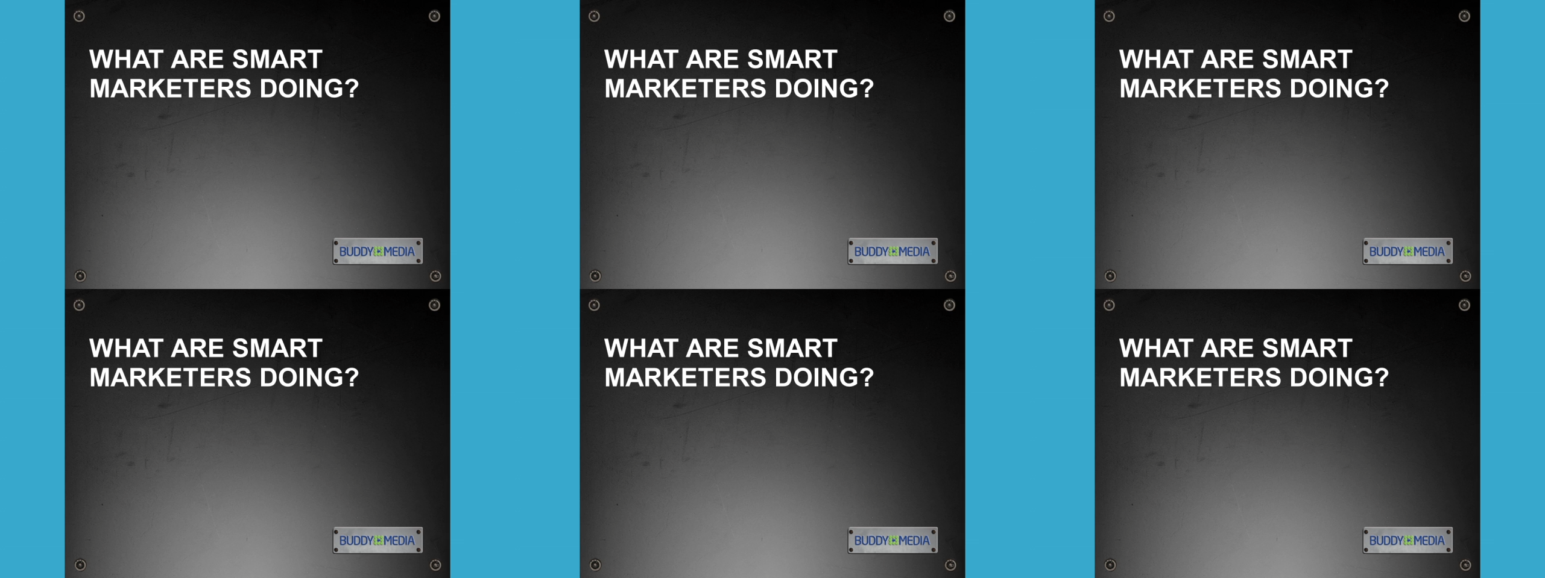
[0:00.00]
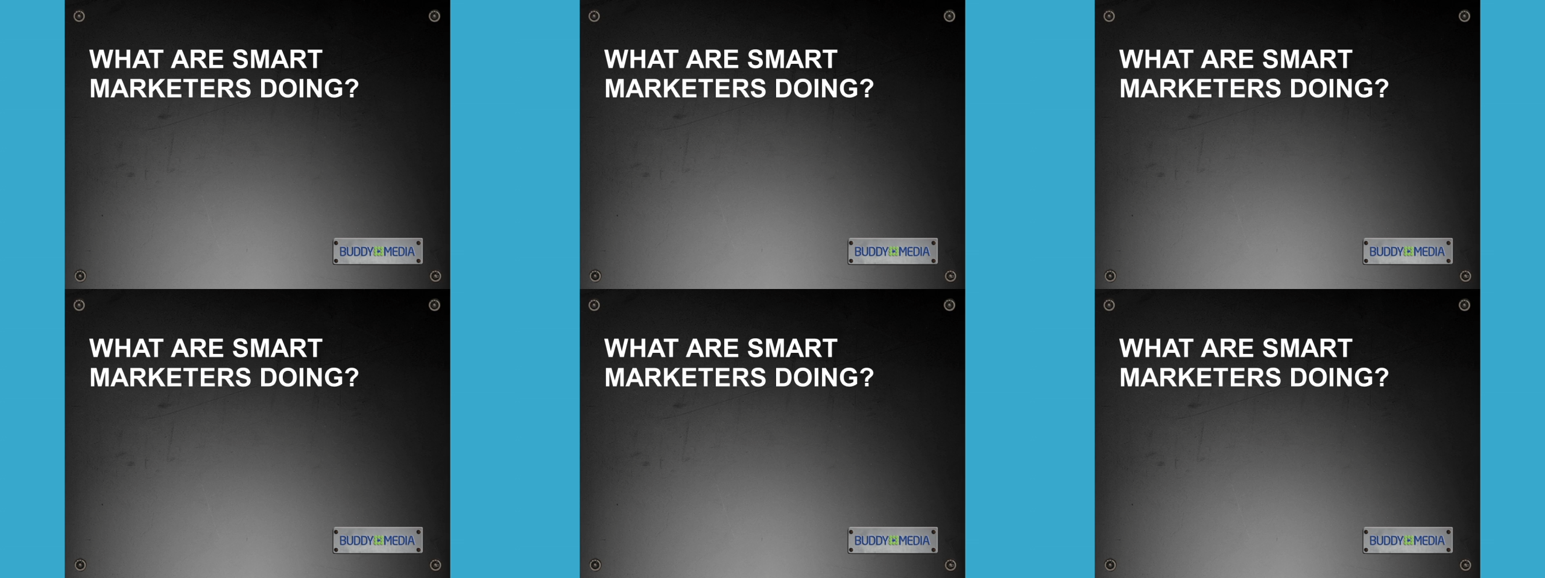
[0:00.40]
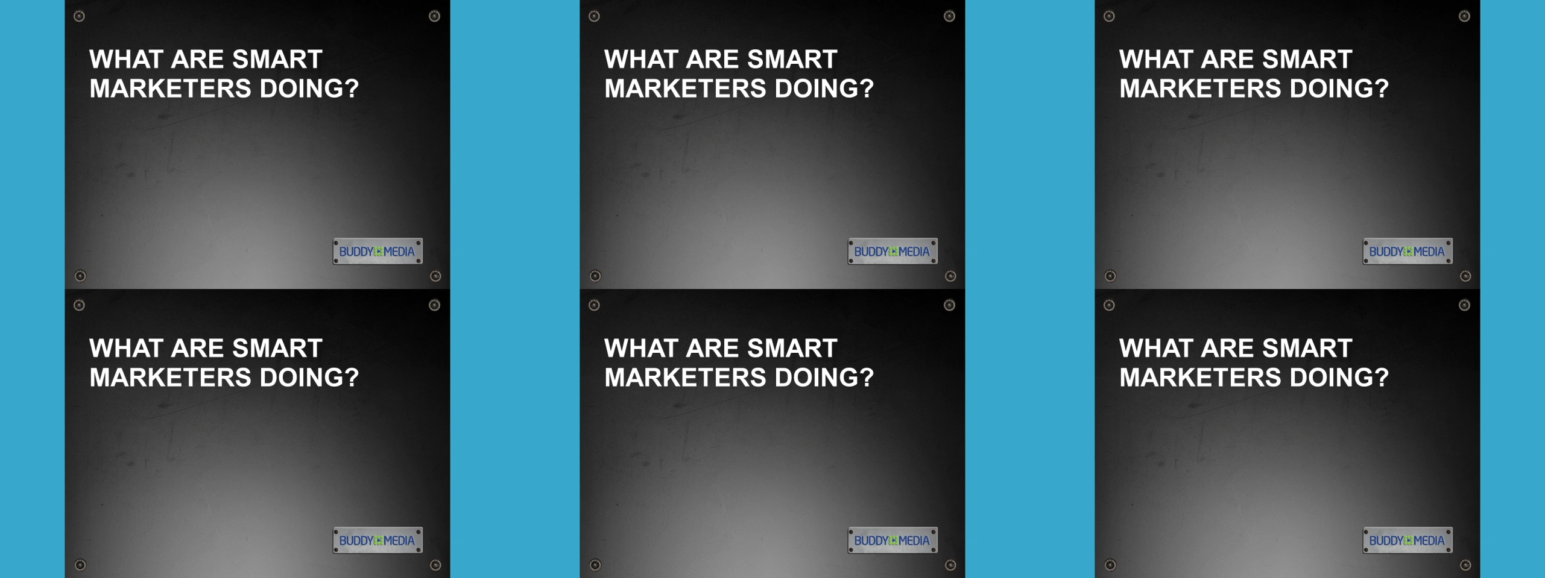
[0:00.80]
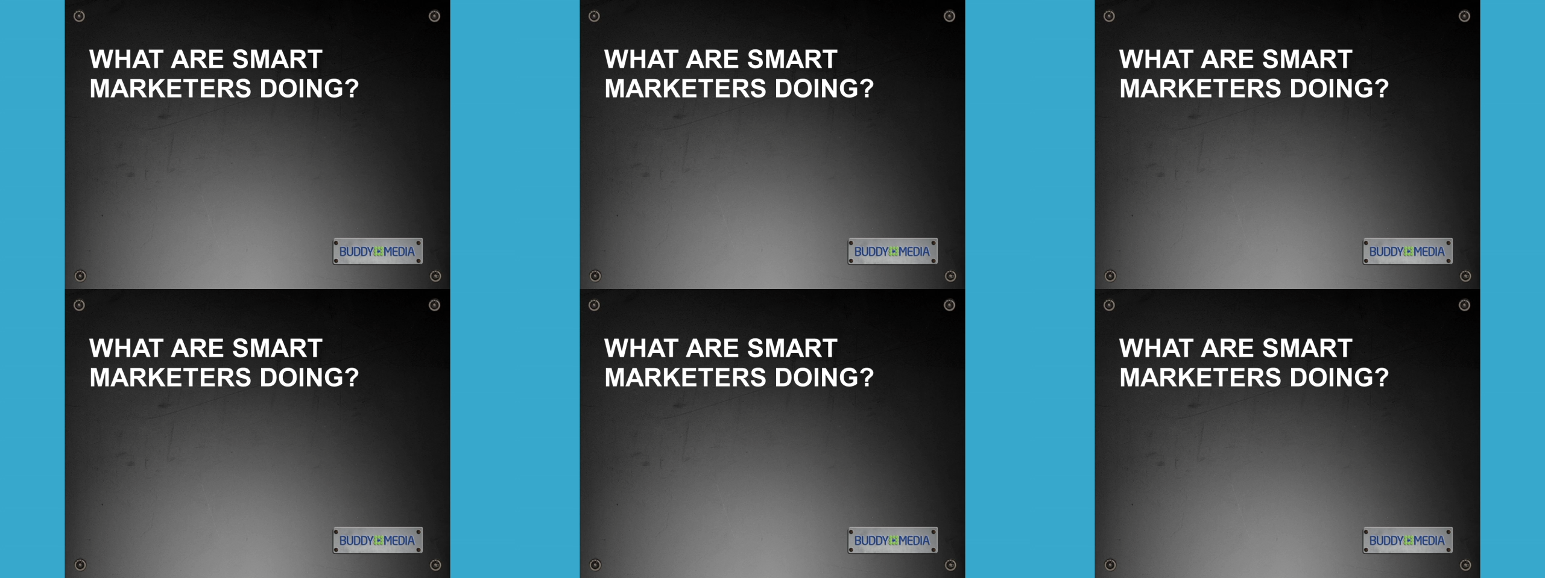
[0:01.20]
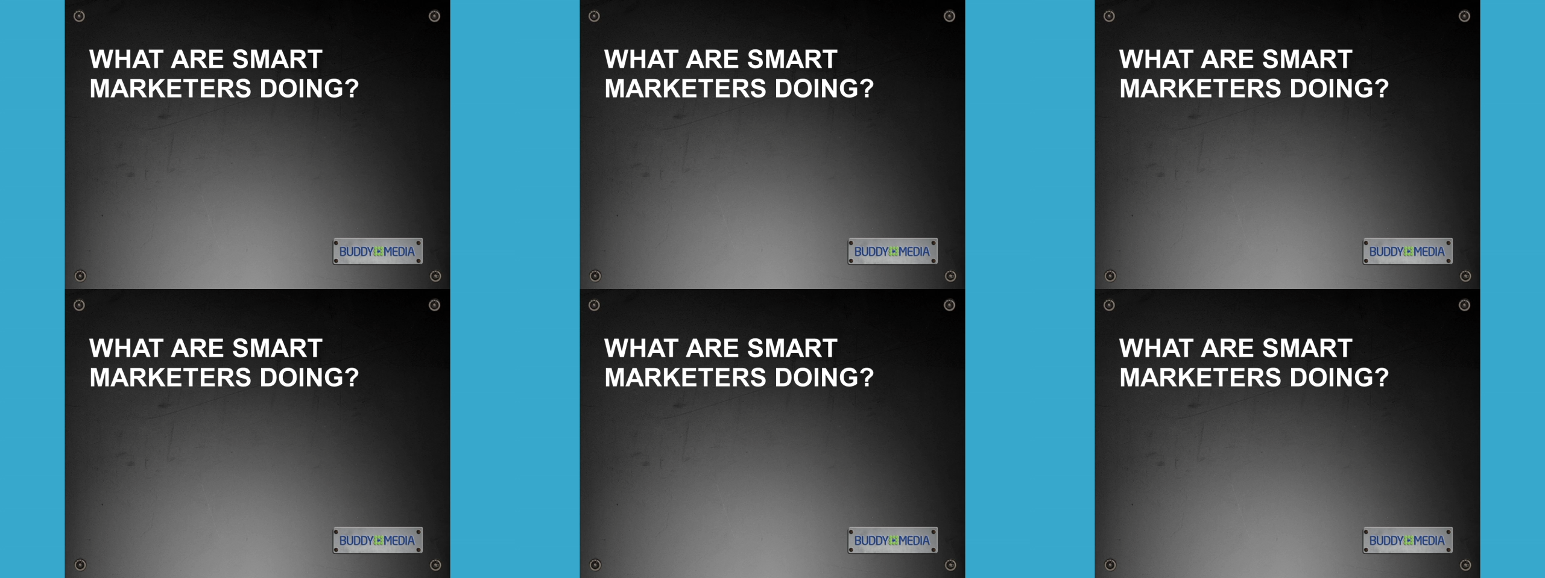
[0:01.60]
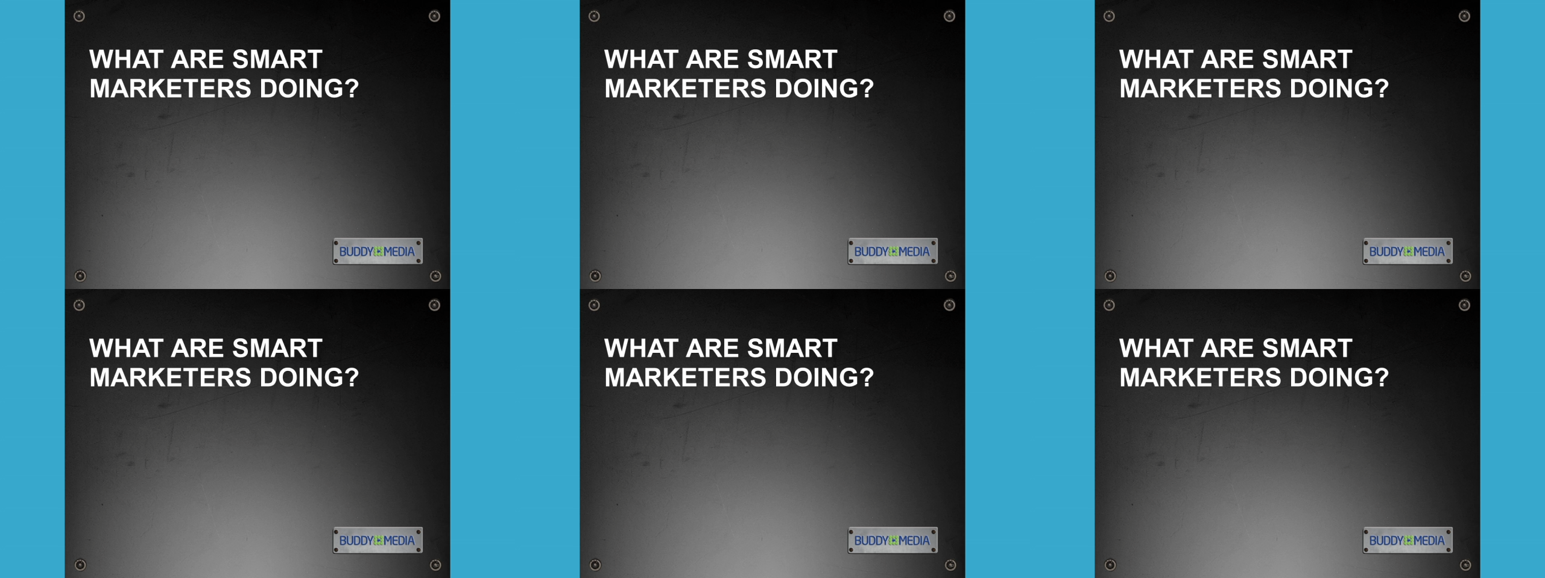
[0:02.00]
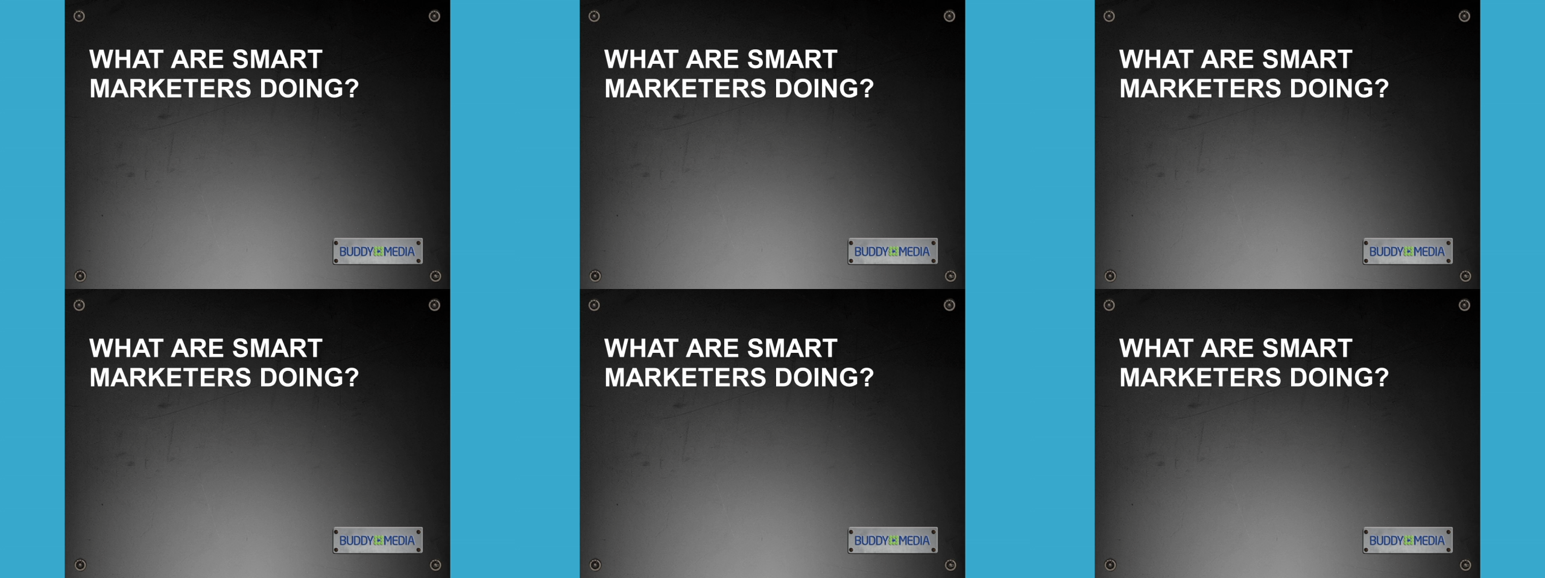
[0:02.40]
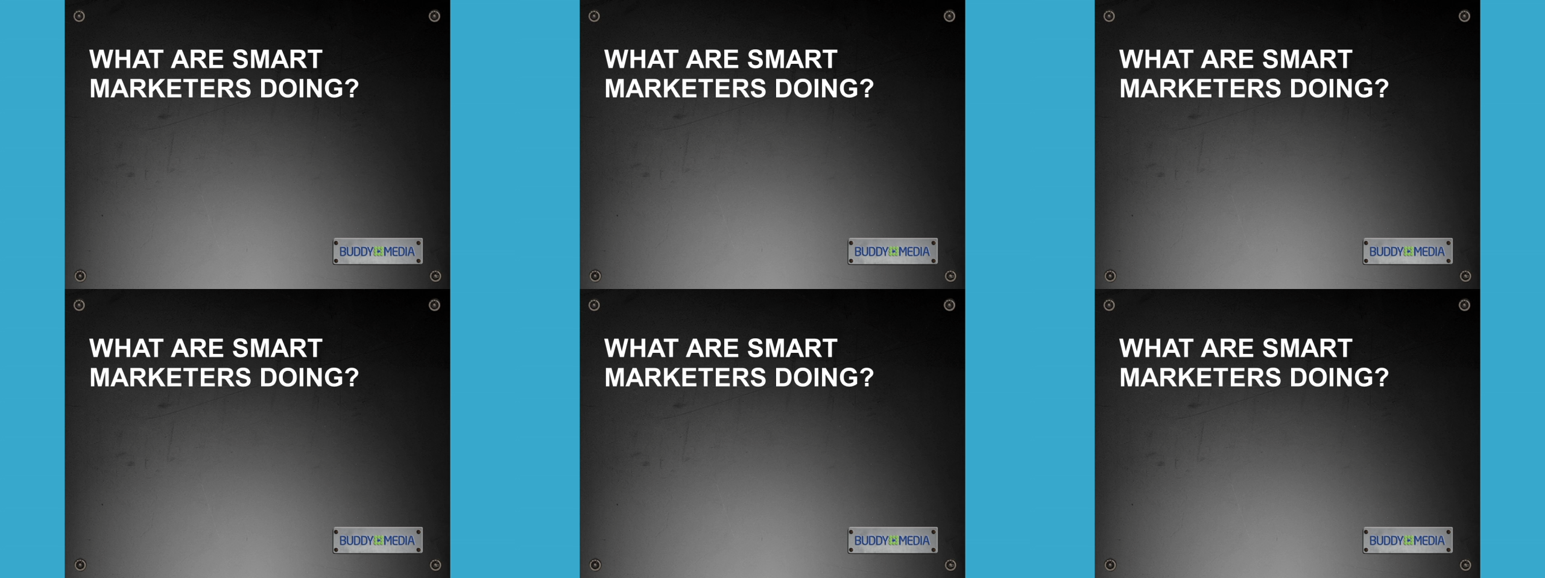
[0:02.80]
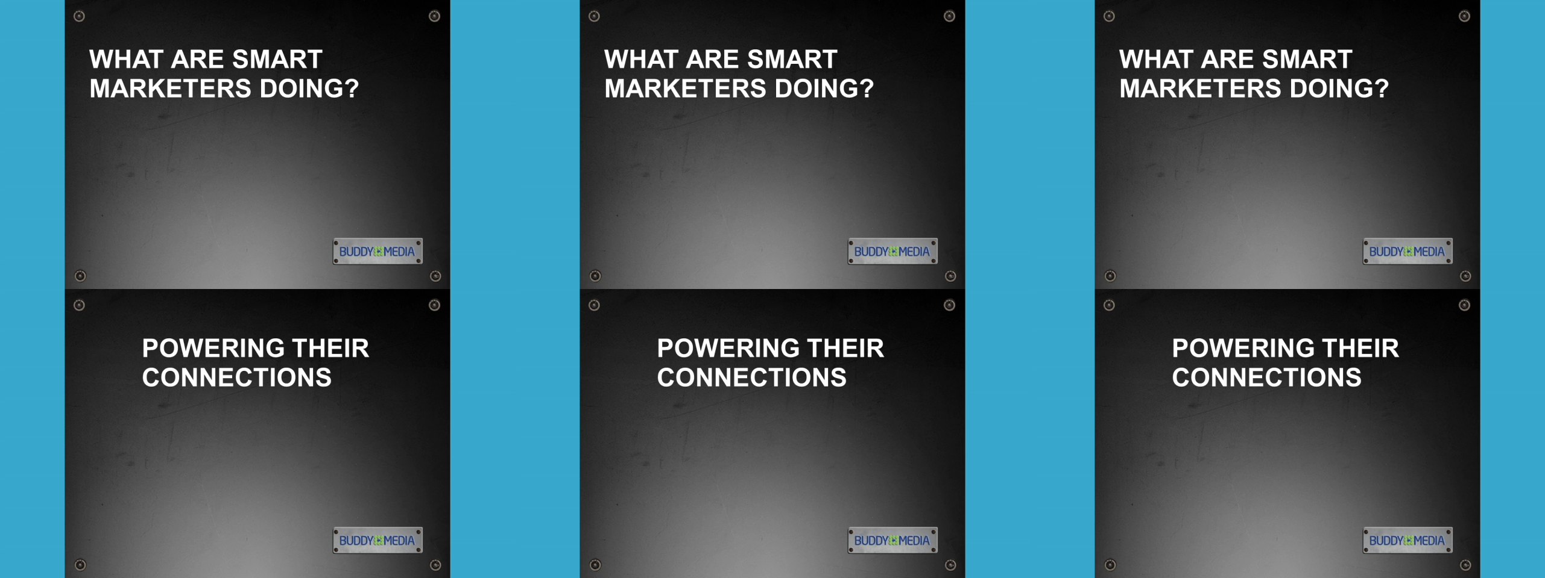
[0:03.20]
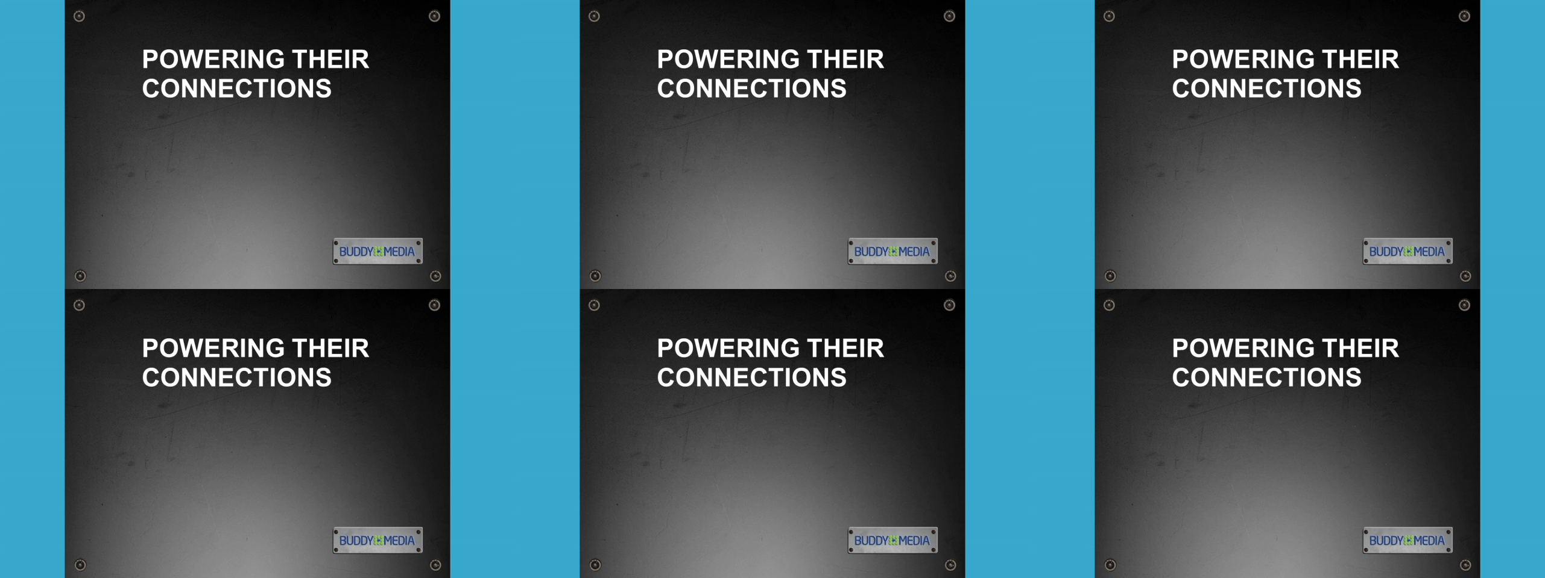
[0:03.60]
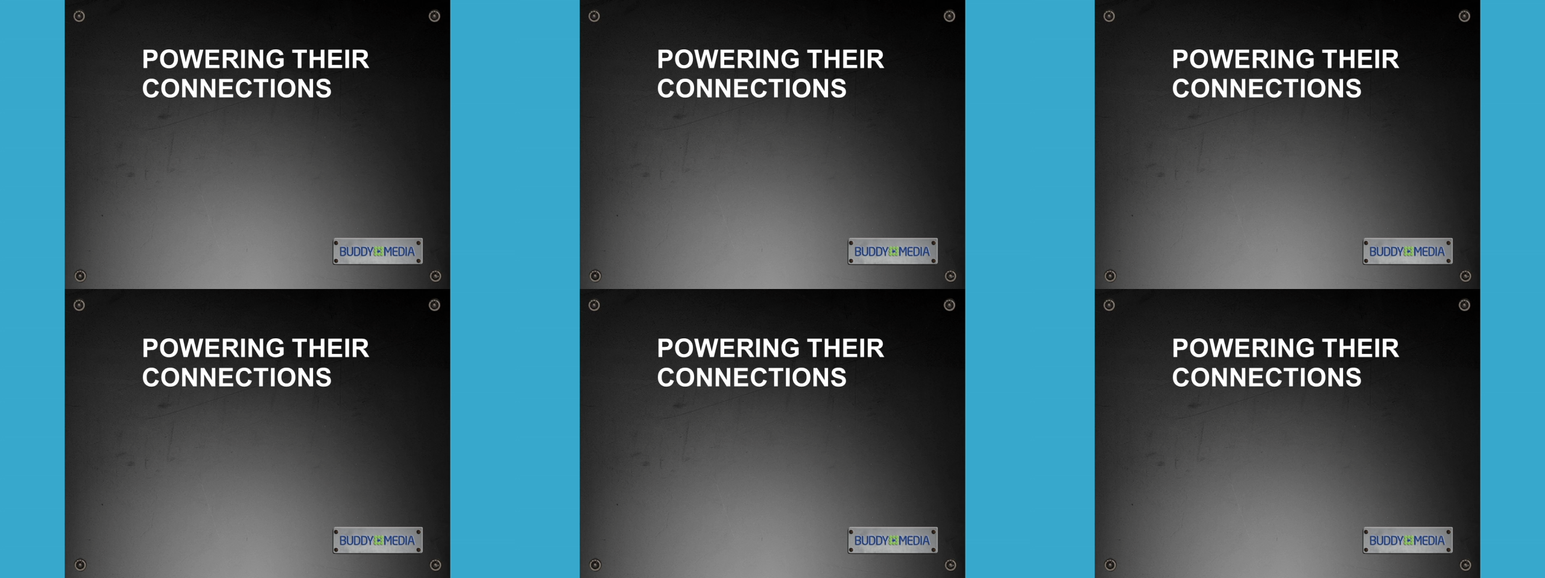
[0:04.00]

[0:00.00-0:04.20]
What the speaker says: [unreadable: no face in view]